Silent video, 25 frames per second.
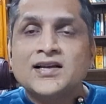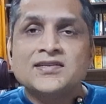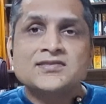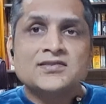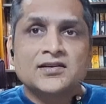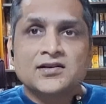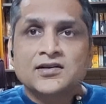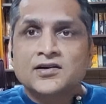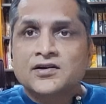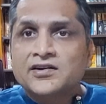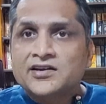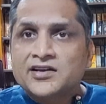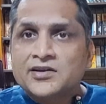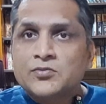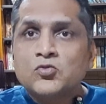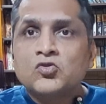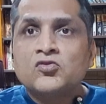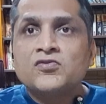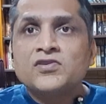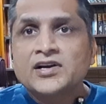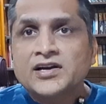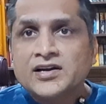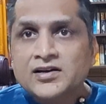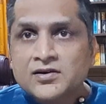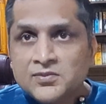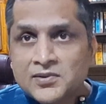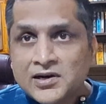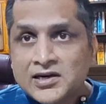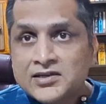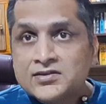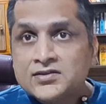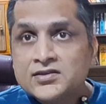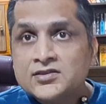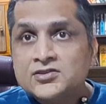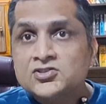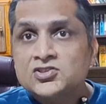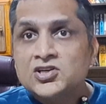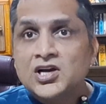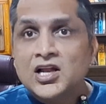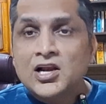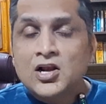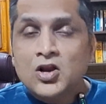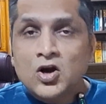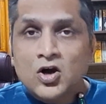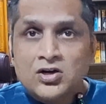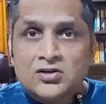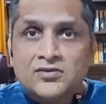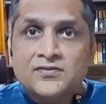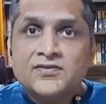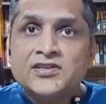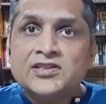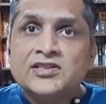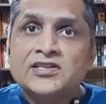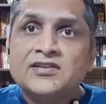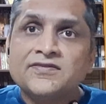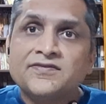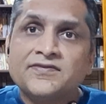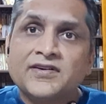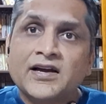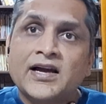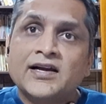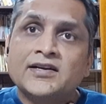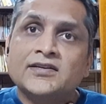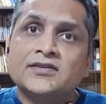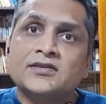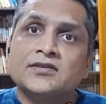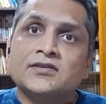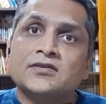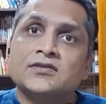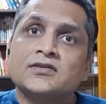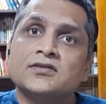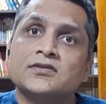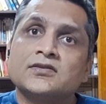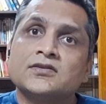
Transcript: has an early mover advantage, along with the fact